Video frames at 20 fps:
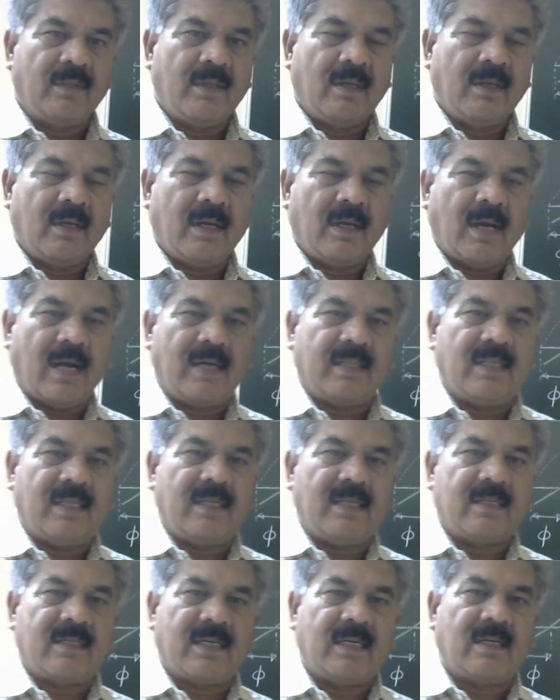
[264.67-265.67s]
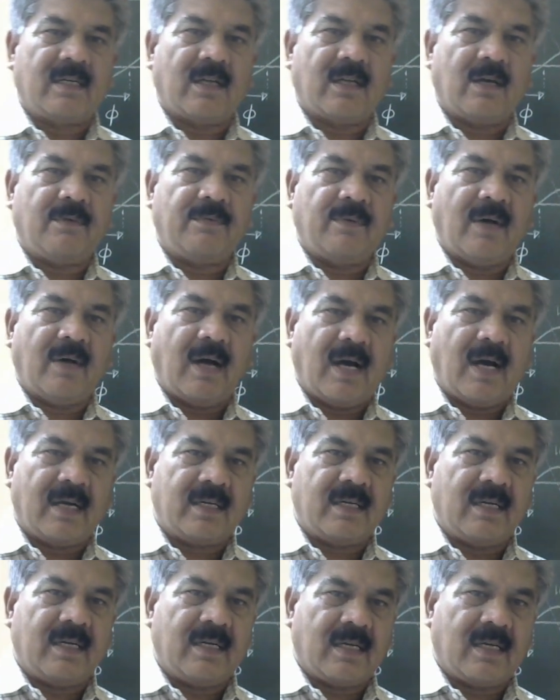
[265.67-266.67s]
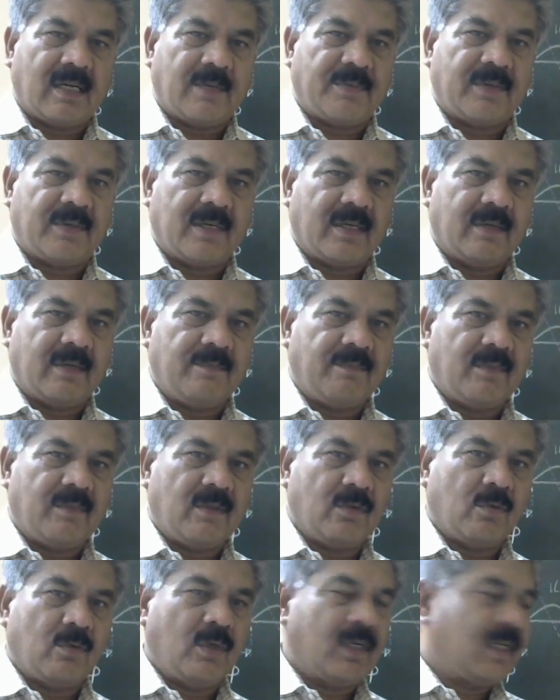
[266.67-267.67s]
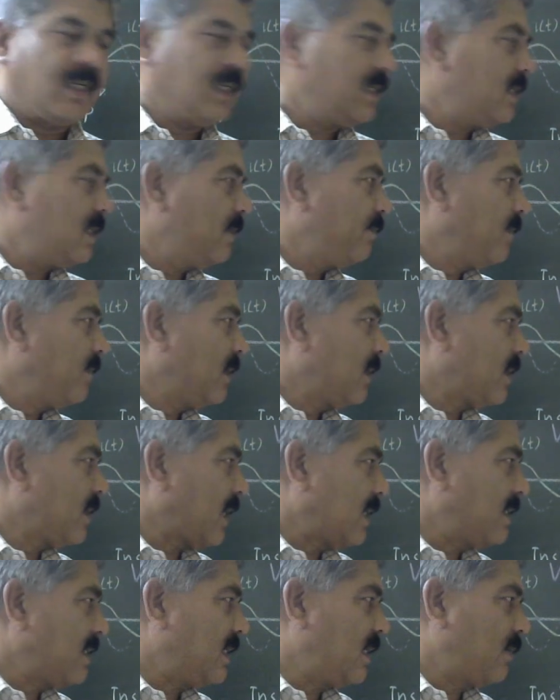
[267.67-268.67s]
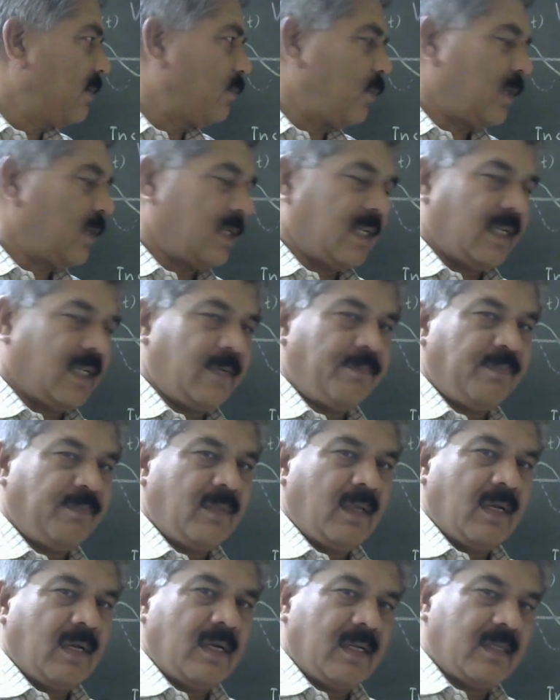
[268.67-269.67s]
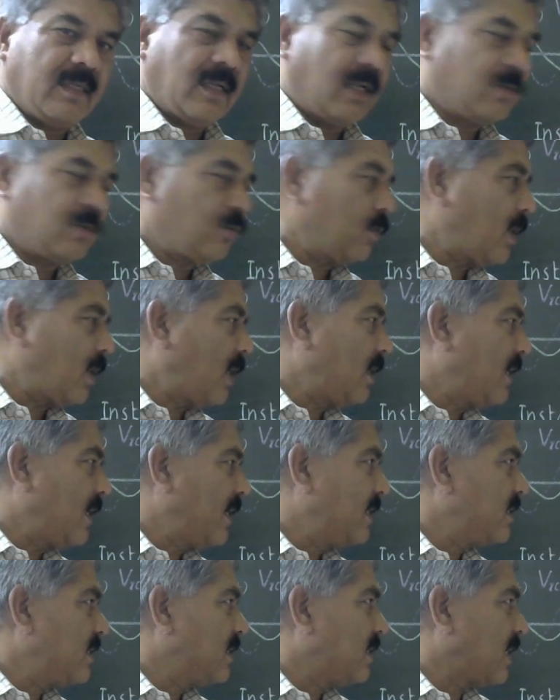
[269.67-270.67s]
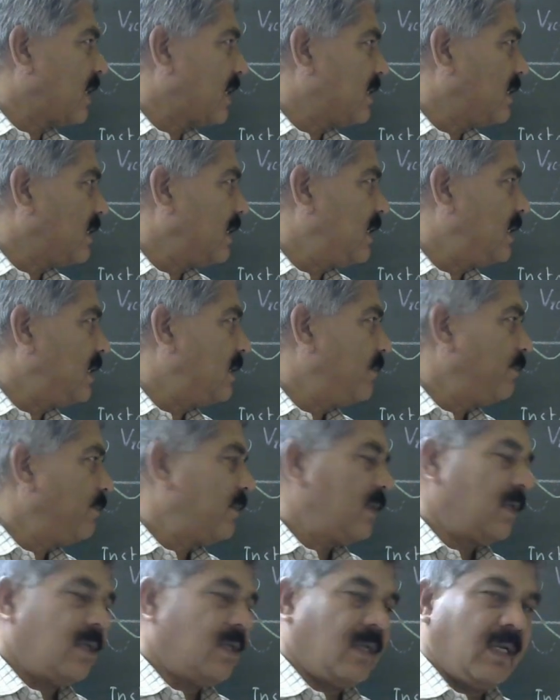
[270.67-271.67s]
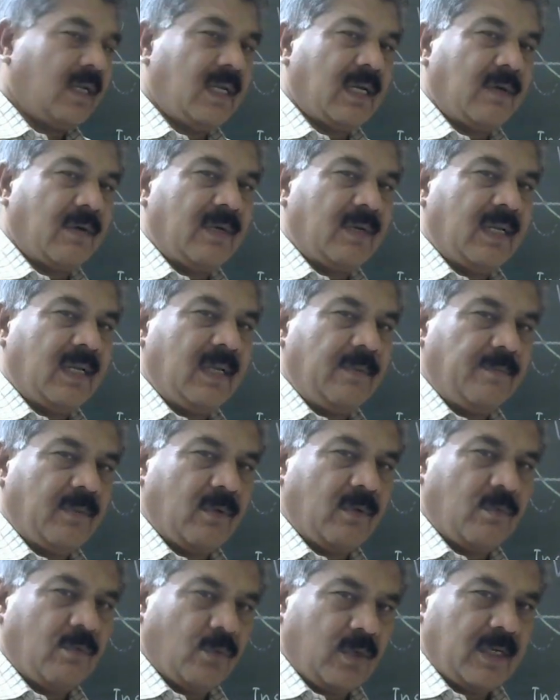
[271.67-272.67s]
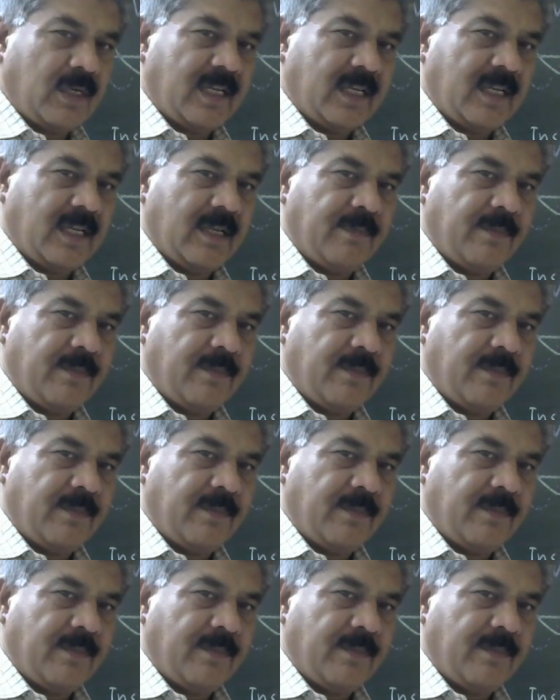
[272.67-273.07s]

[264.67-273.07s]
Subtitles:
at the instant of arc interruption. So it is transient voltage. It is also called as transient recovery voltage.